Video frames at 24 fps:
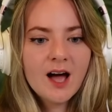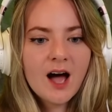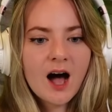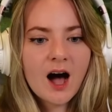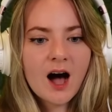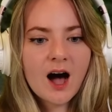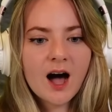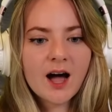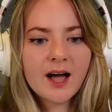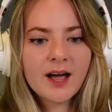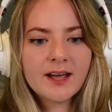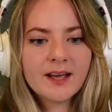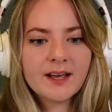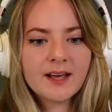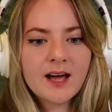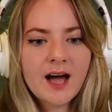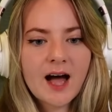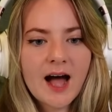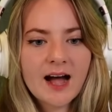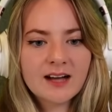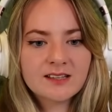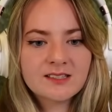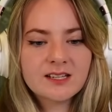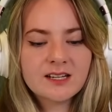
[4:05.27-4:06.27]
I
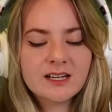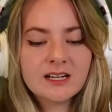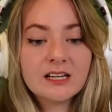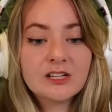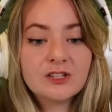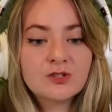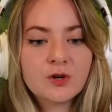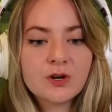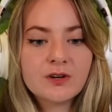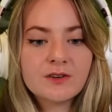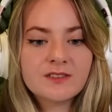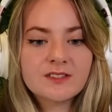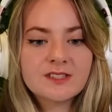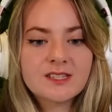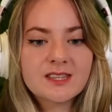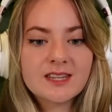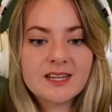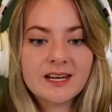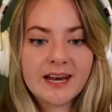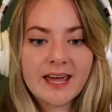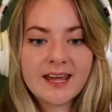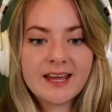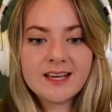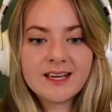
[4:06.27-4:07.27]
accidentally drove into the
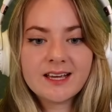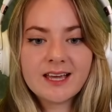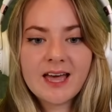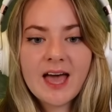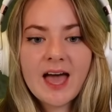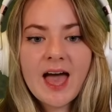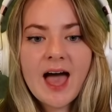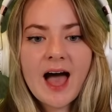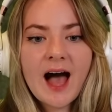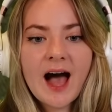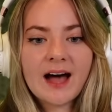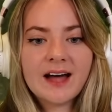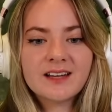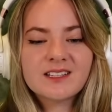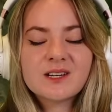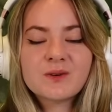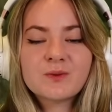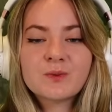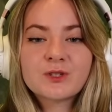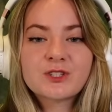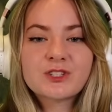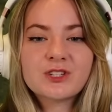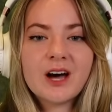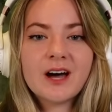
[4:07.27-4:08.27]
lake and it
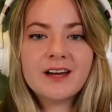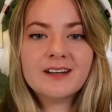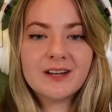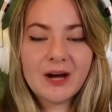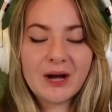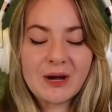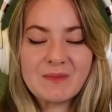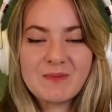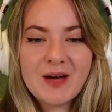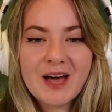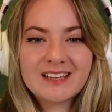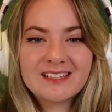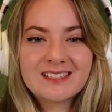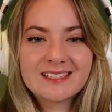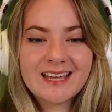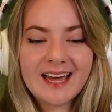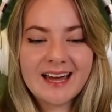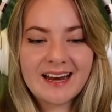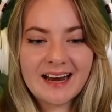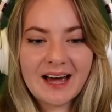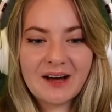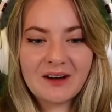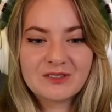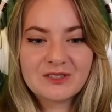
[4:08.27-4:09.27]
was a nightmare to get
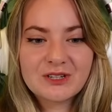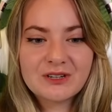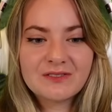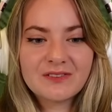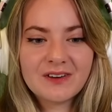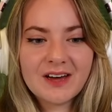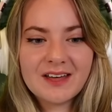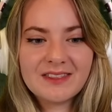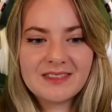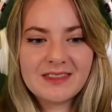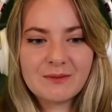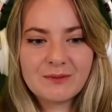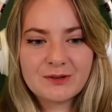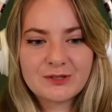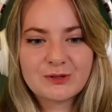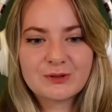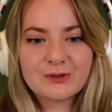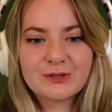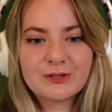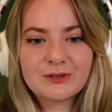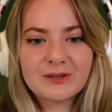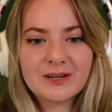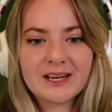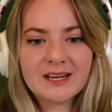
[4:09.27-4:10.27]
out of, and there was
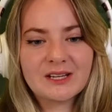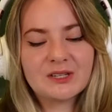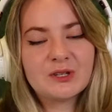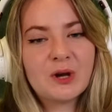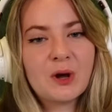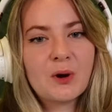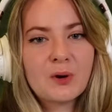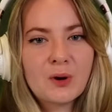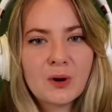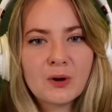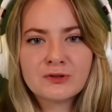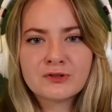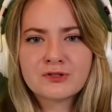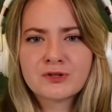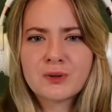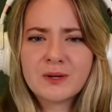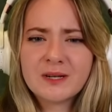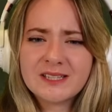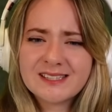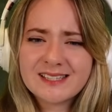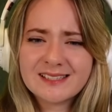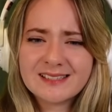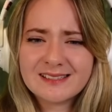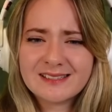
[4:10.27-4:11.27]
also like no
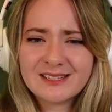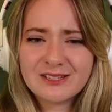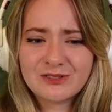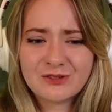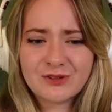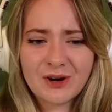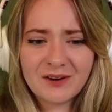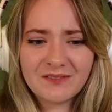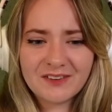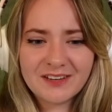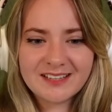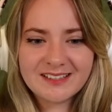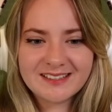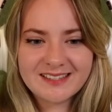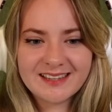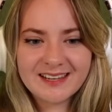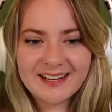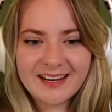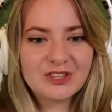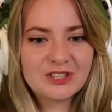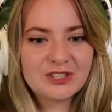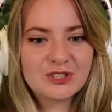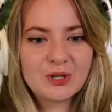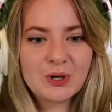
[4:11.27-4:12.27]
consequences to driving into the
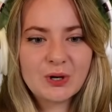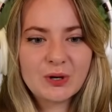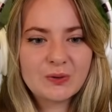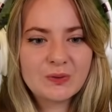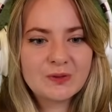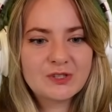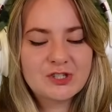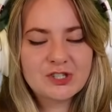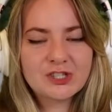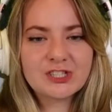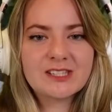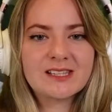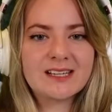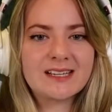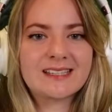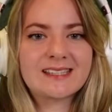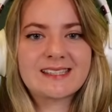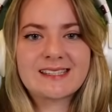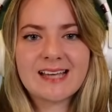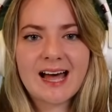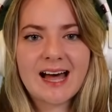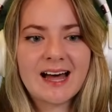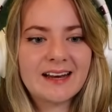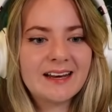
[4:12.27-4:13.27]
lake. Dog was just like
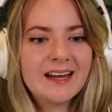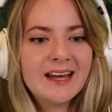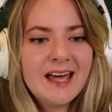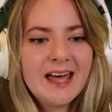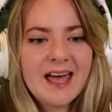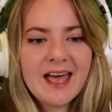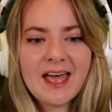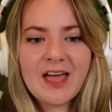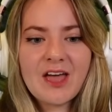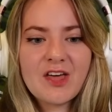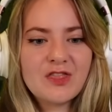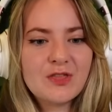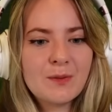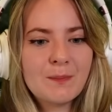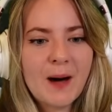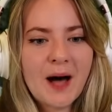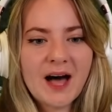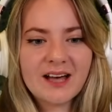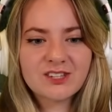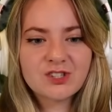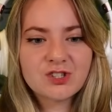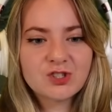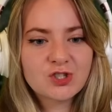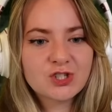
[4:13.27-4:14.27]
sat in the
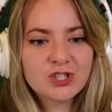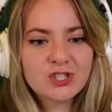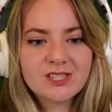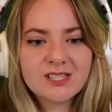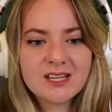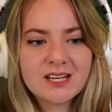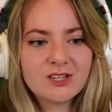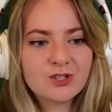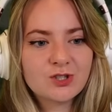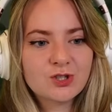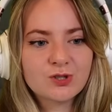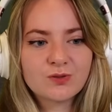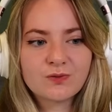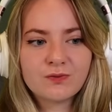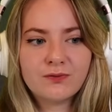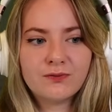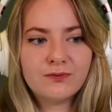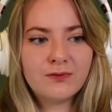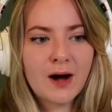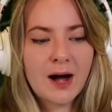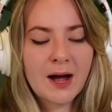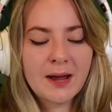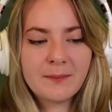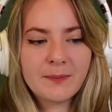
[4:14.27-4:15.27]
passenger seat just
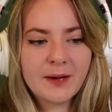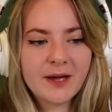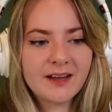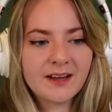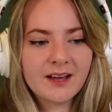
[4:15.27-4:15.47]
vibing